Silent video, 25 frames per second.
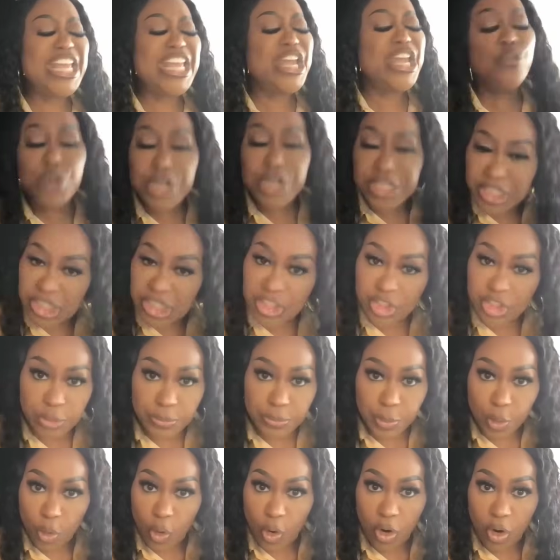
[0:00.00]

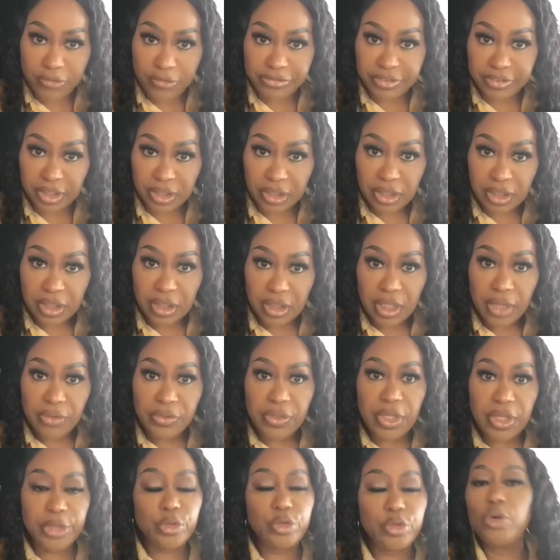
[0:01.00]
irresistible offer
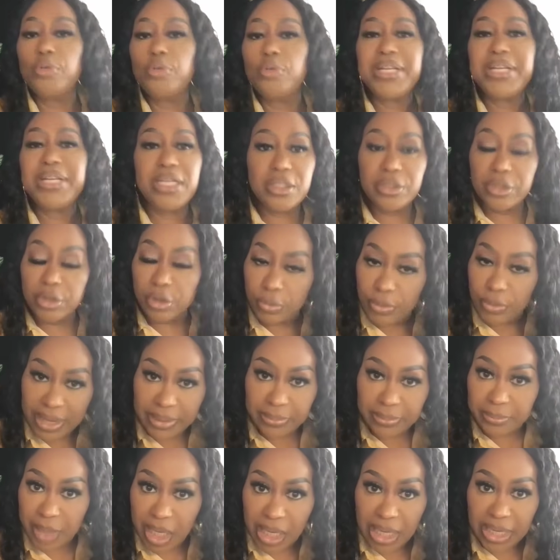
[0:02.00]
that nobody in their
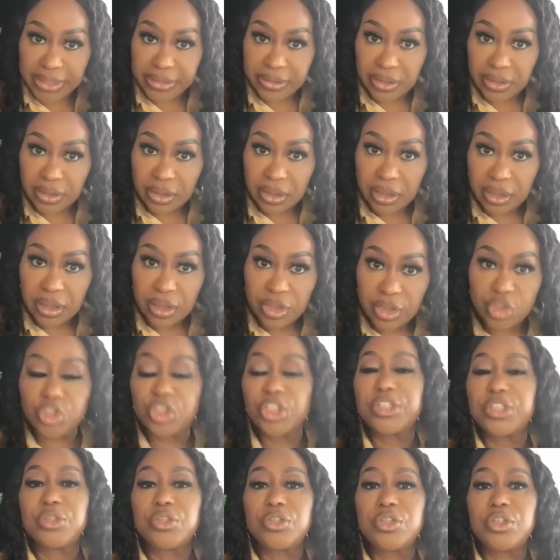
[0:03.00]
right mind
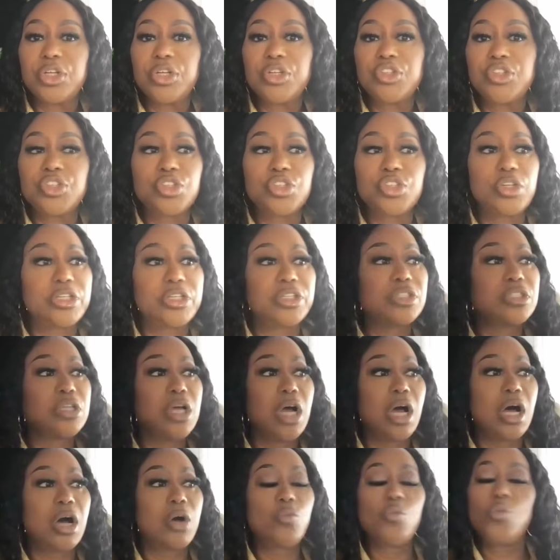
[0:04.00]
should
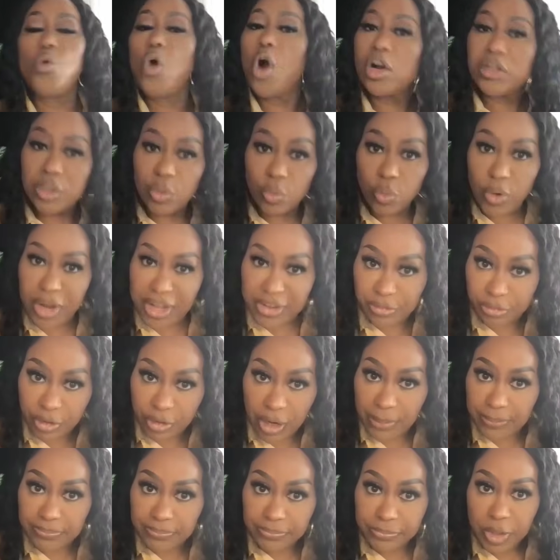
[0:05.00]
walk away
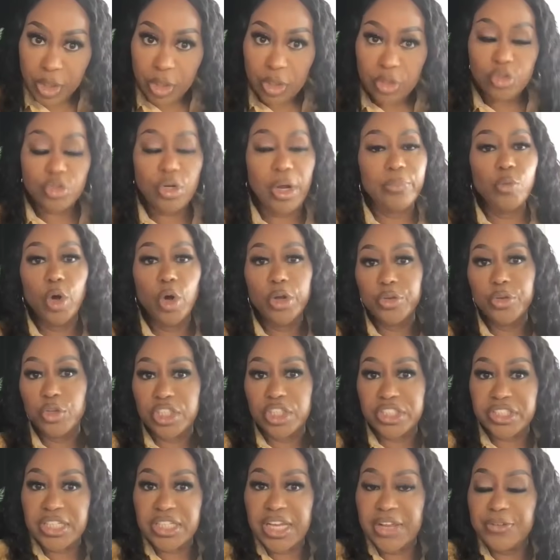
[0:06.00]
from. So I want you
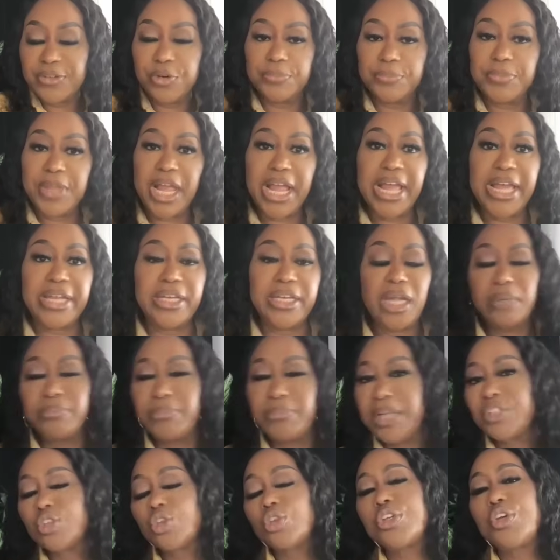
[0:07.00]
to stay from the end, and
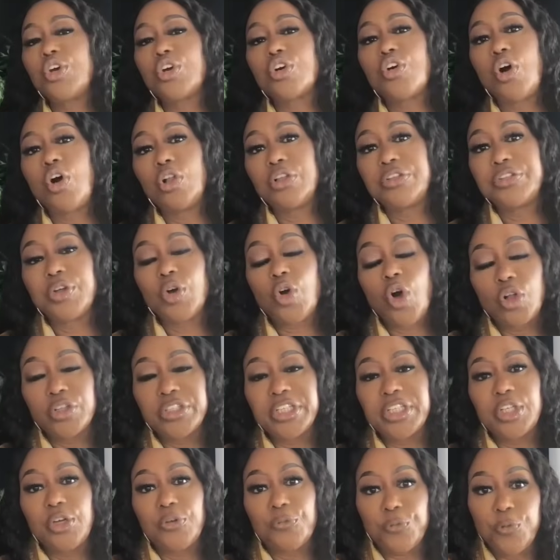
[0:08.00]
make sure you're
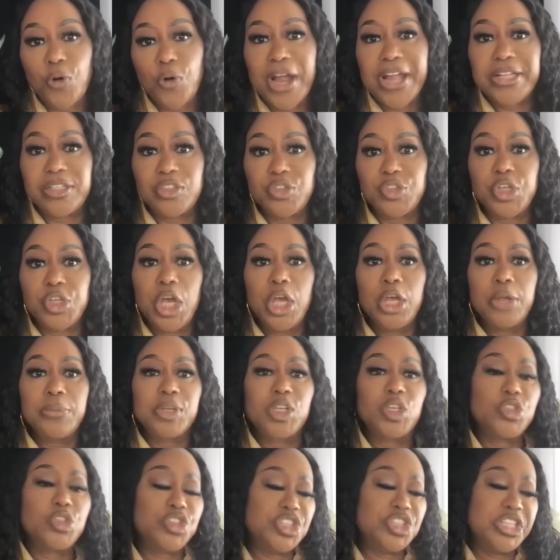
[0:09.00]
calling your friends,
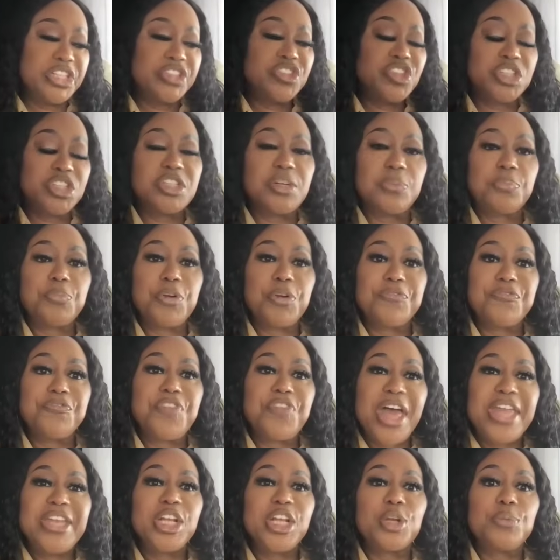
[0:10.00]
because this is a
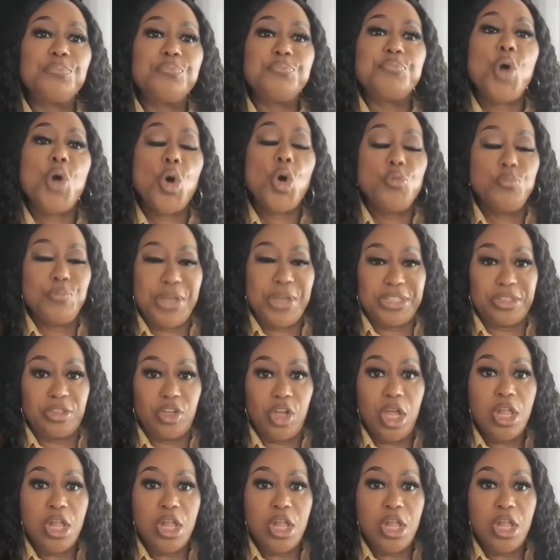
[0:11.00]
prophetic moment